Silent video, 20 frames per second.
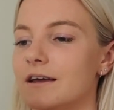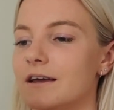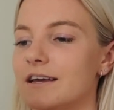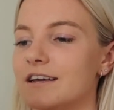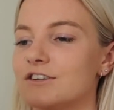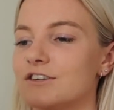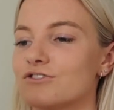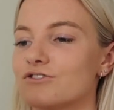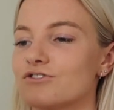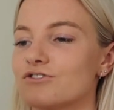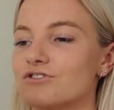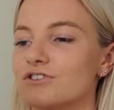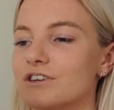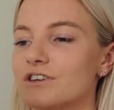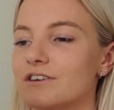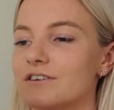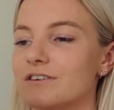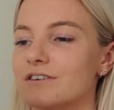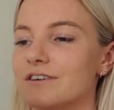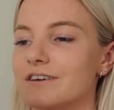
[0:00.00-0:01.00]
It's
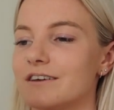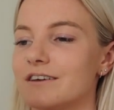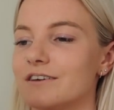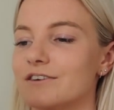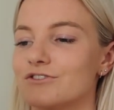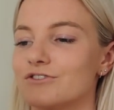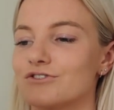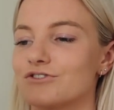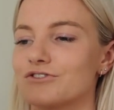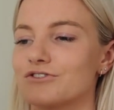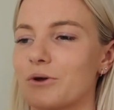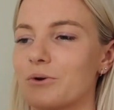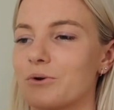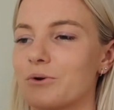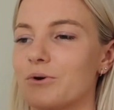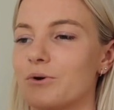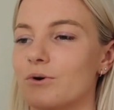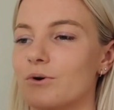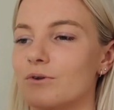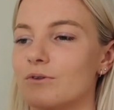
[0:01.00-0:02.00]
just so
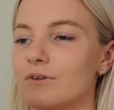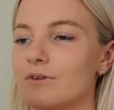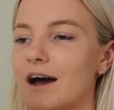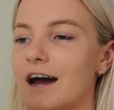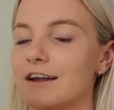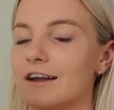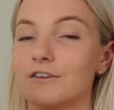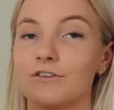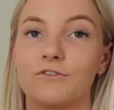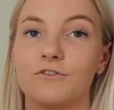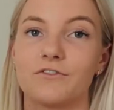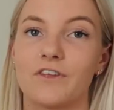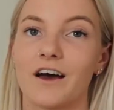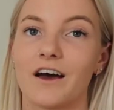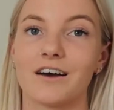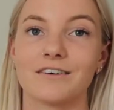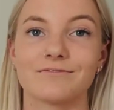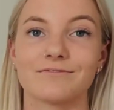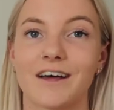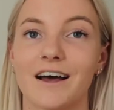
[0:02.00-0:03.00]
cool. I love
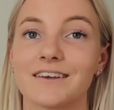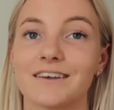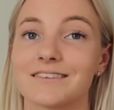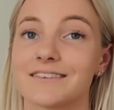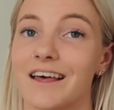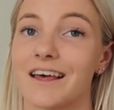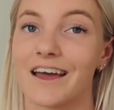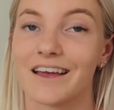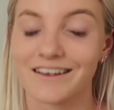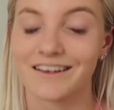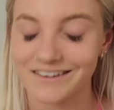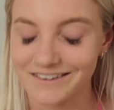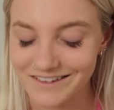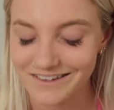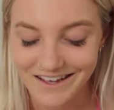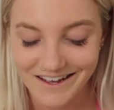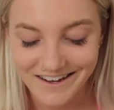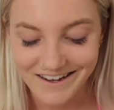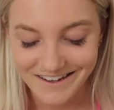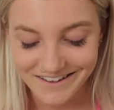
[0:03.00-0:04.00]
that. That's like
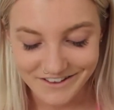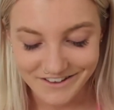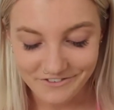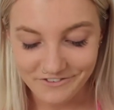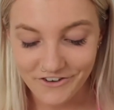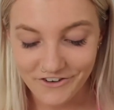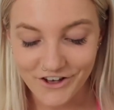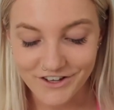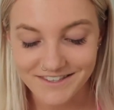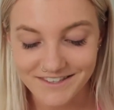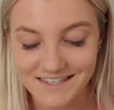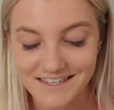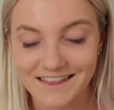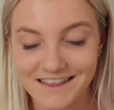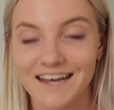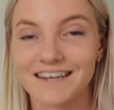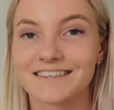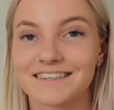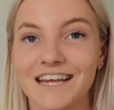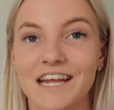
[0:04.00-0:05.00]
the first thing
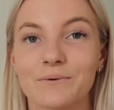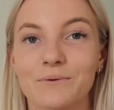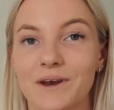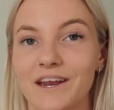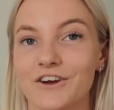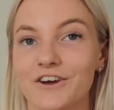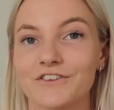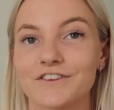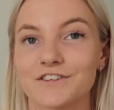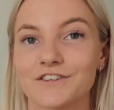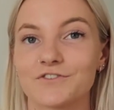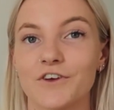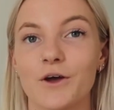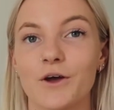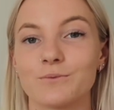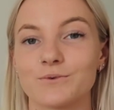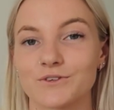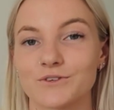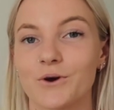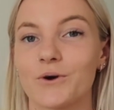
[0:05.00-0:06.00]
that I did when I got this
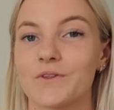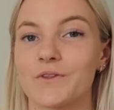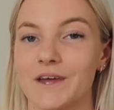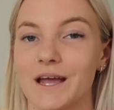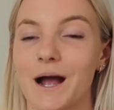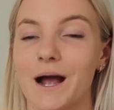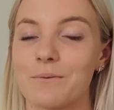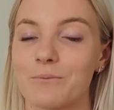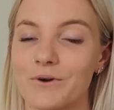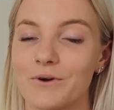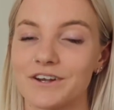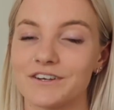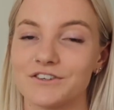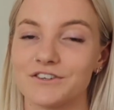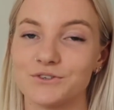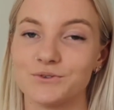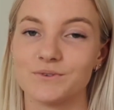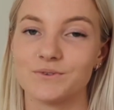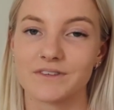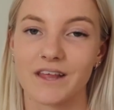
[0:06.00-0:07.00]
phone was go on the camera
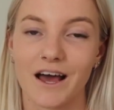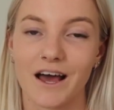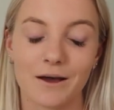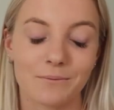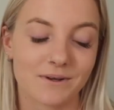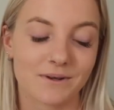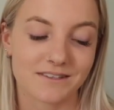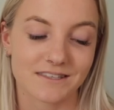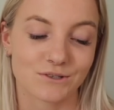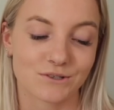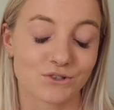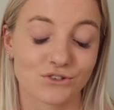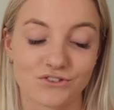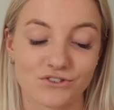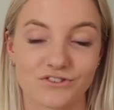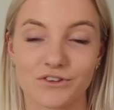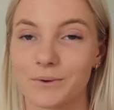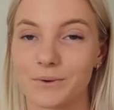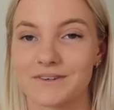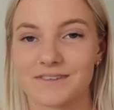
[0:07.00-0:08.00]
and use that because I was
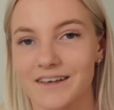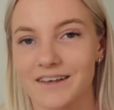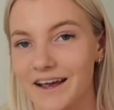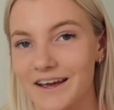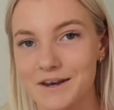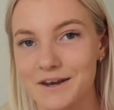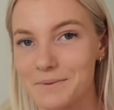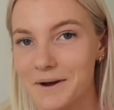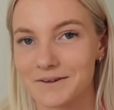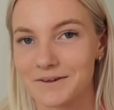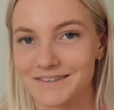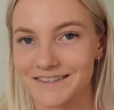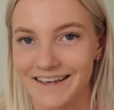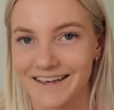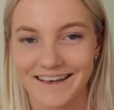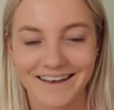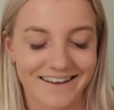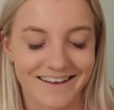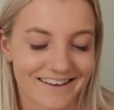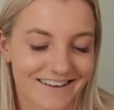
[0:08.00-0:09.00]
just so excited about
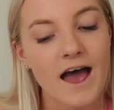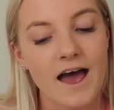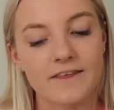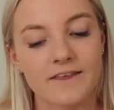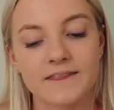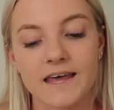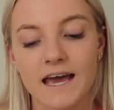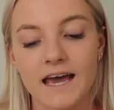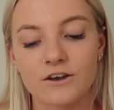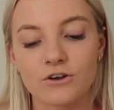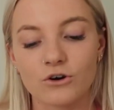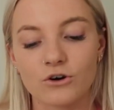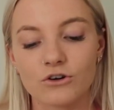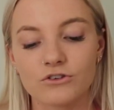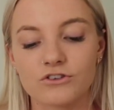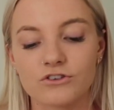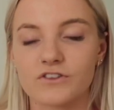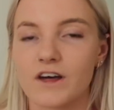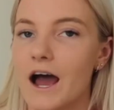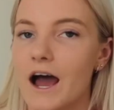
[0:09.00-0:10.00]
it. And then all
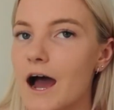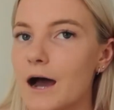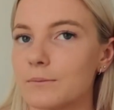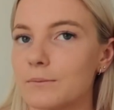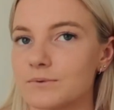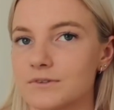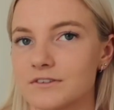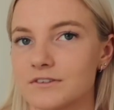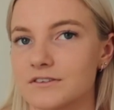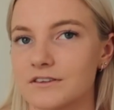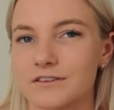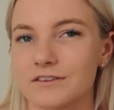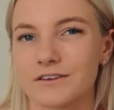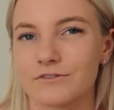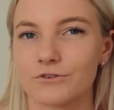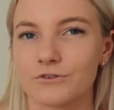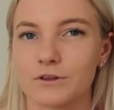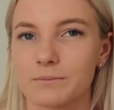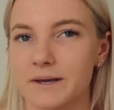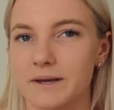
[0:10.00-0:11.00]
the other apps, they're
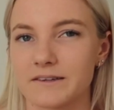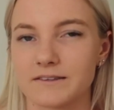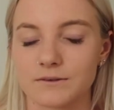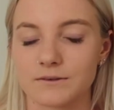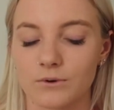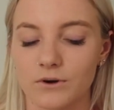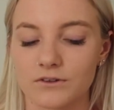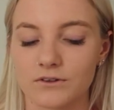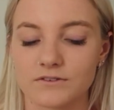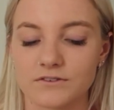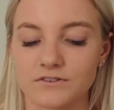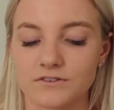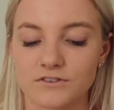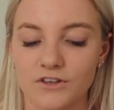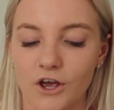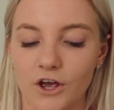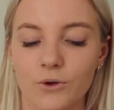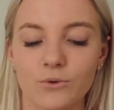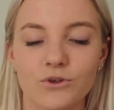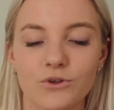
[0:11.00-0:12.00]
all the basic ones,
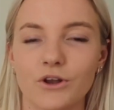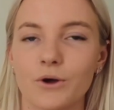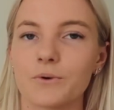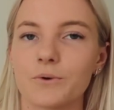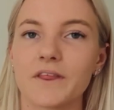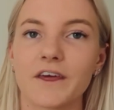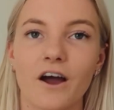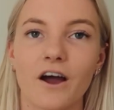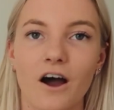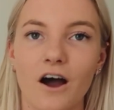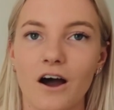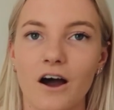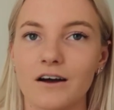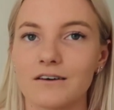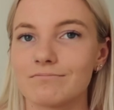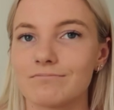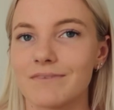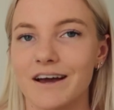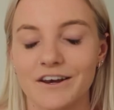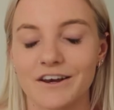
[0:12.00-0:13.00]
so you know what they
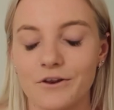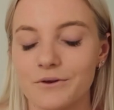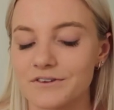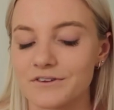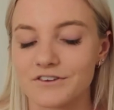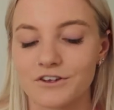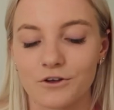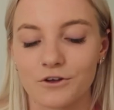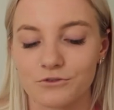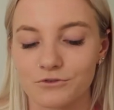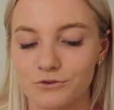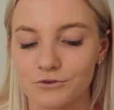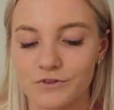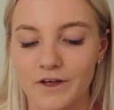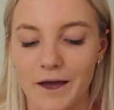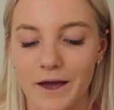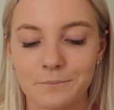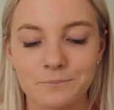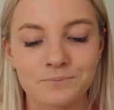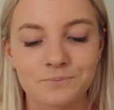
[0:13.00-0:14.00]
are. I don't need to go through
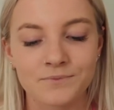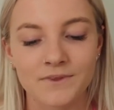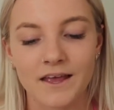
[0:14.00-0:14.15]
them.